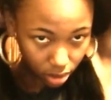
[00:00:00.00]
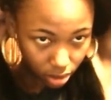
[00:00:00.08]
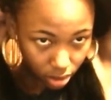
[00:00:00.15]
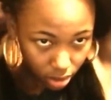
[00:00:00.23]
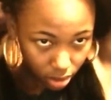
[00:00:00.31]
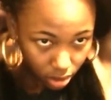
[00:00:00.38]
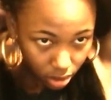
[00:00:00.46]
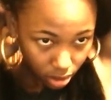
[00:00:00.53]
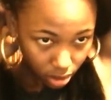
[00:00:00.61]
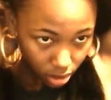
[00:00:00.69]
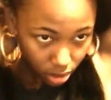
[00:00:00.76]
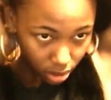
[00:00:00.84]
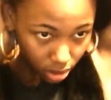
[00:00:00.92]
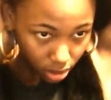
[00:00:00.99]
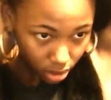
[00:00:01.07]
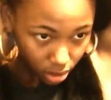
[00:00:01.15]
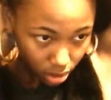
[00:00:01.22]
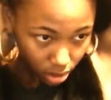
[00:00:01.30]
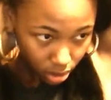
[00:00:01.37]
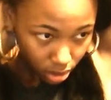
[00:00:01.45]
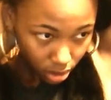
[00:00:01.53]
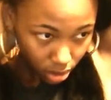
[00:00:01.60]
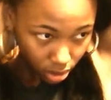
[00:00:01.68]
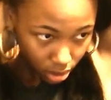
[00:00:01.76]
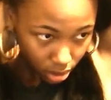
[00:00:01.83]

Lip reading: [no speech]